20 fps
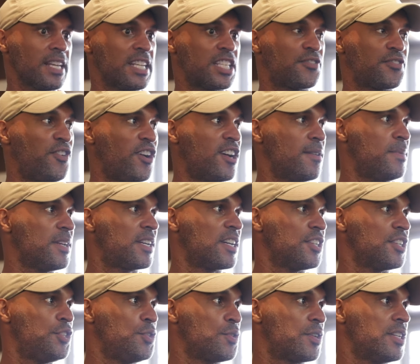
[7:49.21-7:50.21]
it's fun
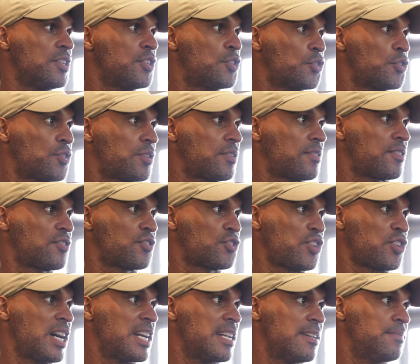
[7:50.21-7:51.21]
because you can
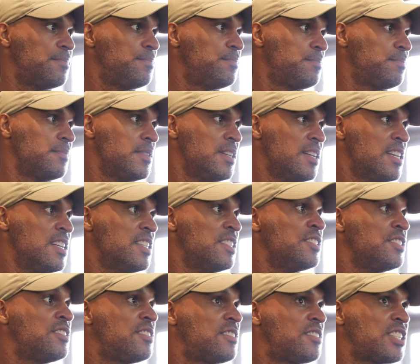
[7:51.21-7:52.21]
try to
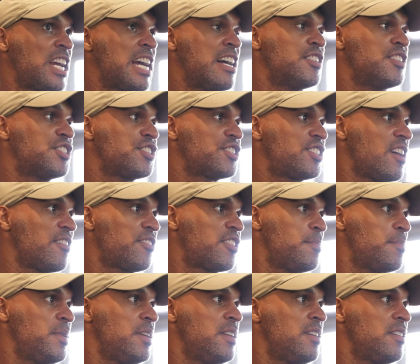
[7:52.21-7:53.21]
challenge yourself to
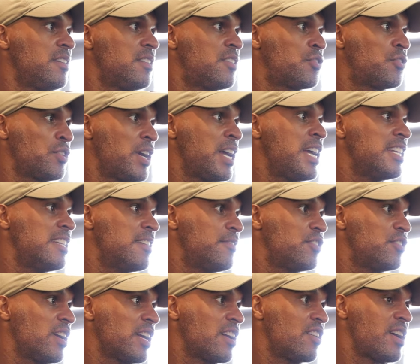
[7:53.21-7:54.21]
be
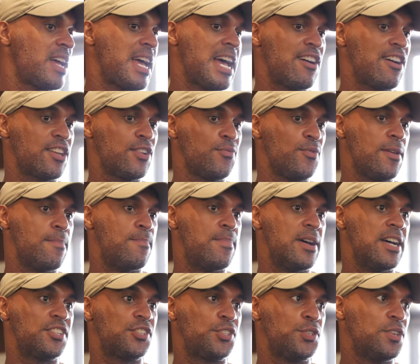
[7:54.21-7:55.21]
creative. Like, how can we
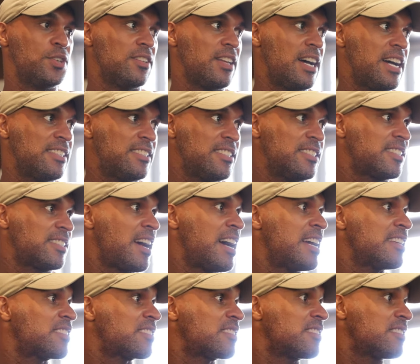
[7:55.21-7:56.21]
best utilize this
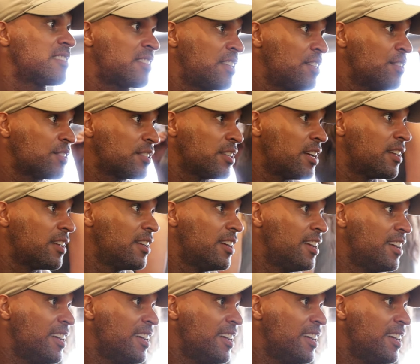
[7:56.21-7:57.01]
guy's skill set?